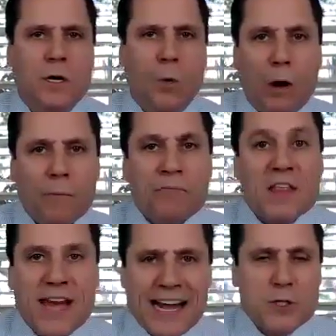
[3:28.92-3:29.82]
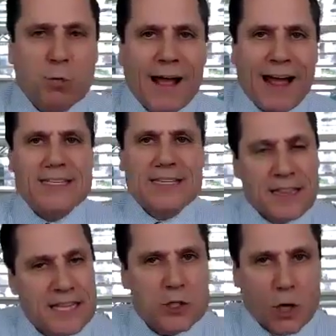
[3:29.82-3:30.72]
Well, that's why I
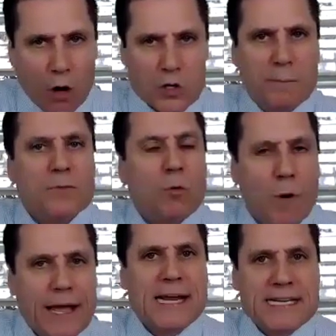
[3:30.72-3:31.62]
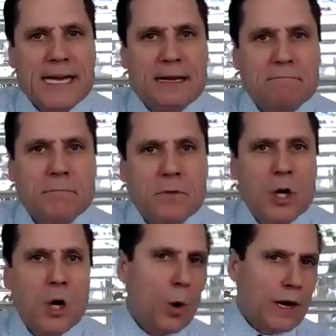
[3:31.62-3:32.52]
set these calls up the way I did.
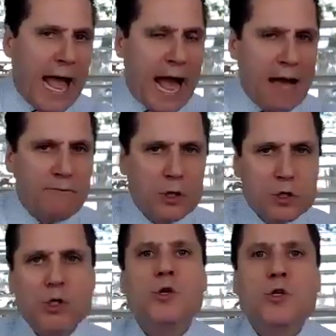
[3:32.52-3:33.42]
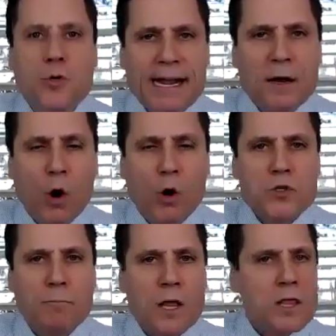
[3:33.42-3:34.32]
We're going to have 2 training calls a
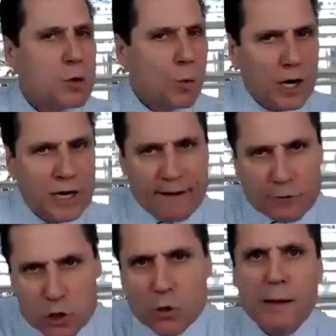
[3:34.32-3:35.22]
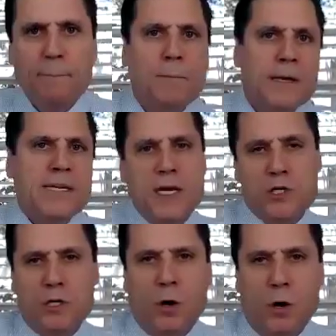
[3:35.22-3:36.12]
month. We're going to have 2
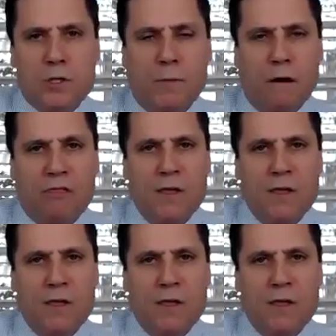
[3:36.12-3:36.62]
implementation calls a month.